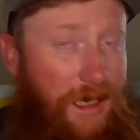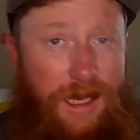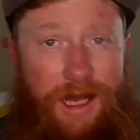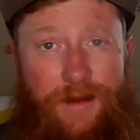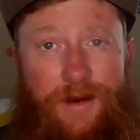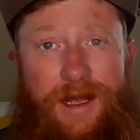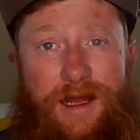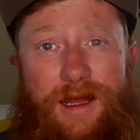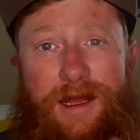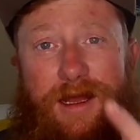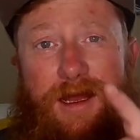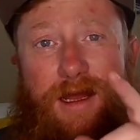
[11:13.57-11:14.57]
anyway,
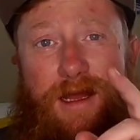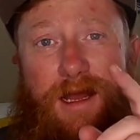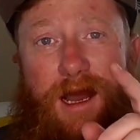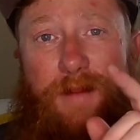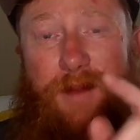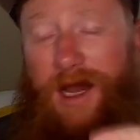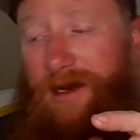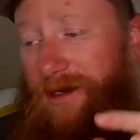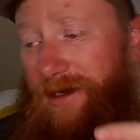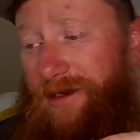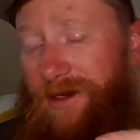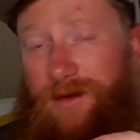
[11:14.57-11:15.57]
I'm not
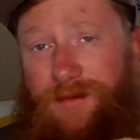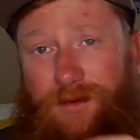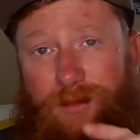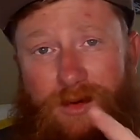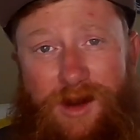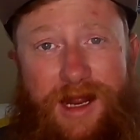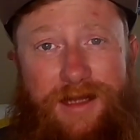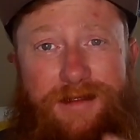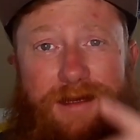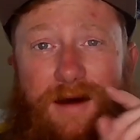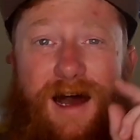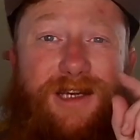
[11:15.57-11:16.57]
going to go through brands.
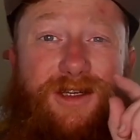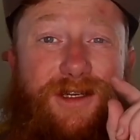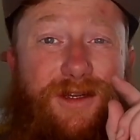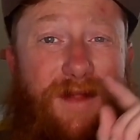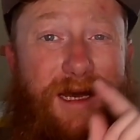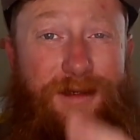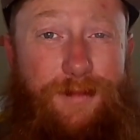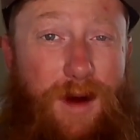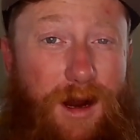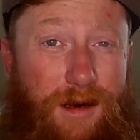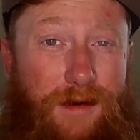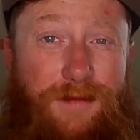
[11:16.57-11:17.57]
I'll actually do that
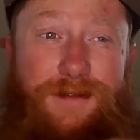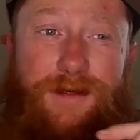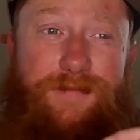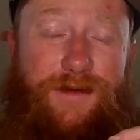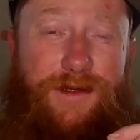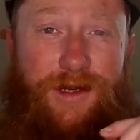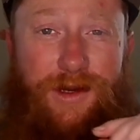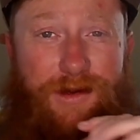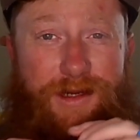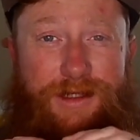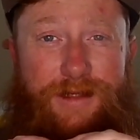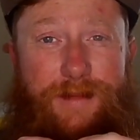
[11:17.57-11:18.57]
tomorrow, so if you're
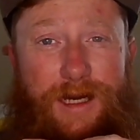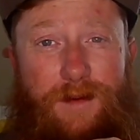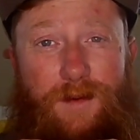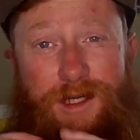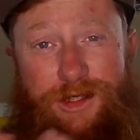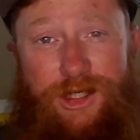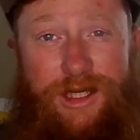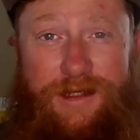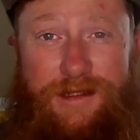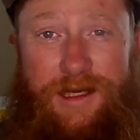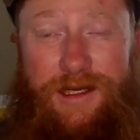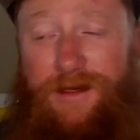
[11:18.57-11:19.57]
curious about what jigs
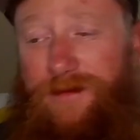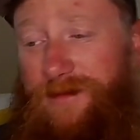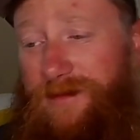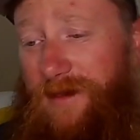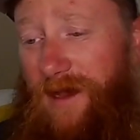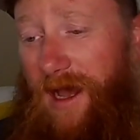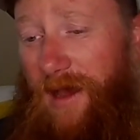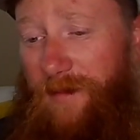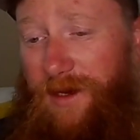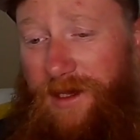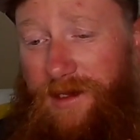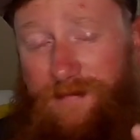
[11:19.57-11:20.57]
I use, I'm
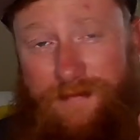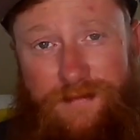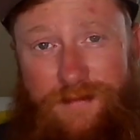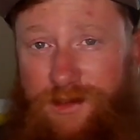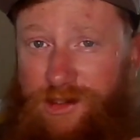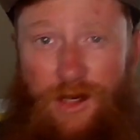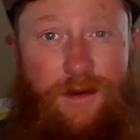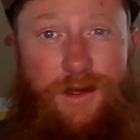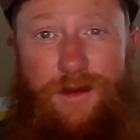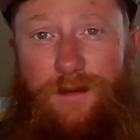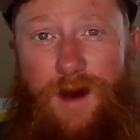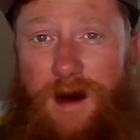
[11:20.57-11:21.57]
going to show
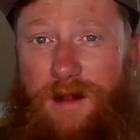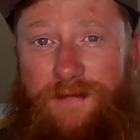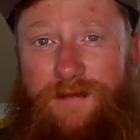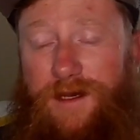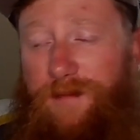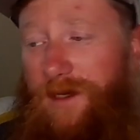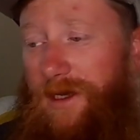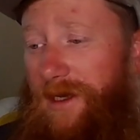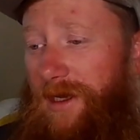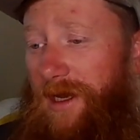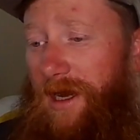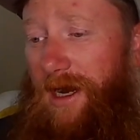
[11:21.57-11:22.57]
you all of them,
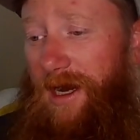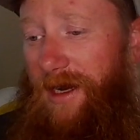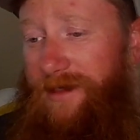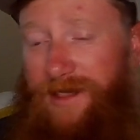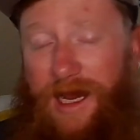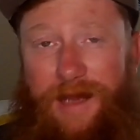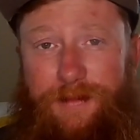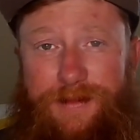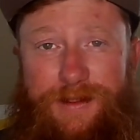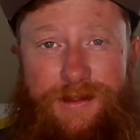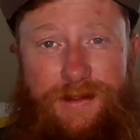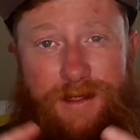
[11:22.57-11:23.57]

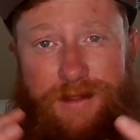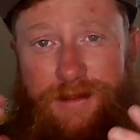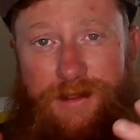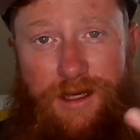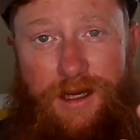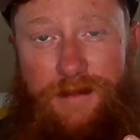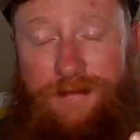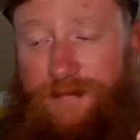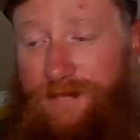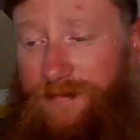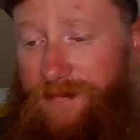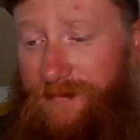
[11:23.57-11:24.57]
types, and a
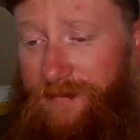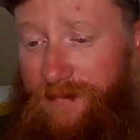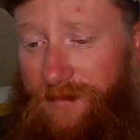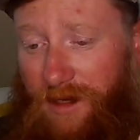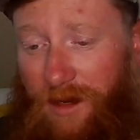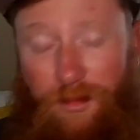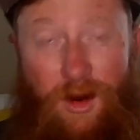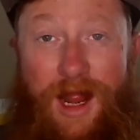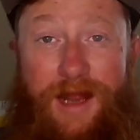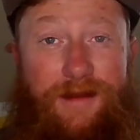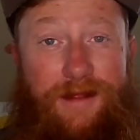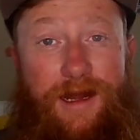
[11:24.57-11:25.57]

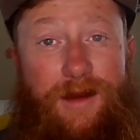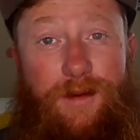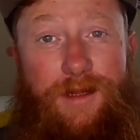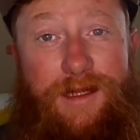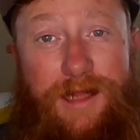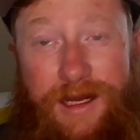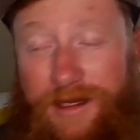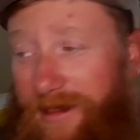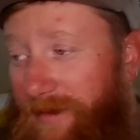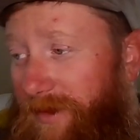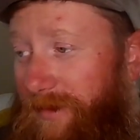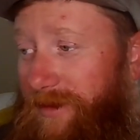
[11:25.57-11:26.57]
brand that I really like
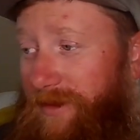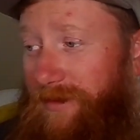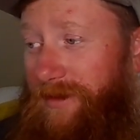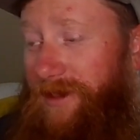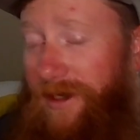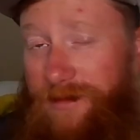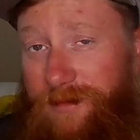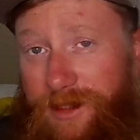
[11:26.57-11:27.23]
that people don't really know too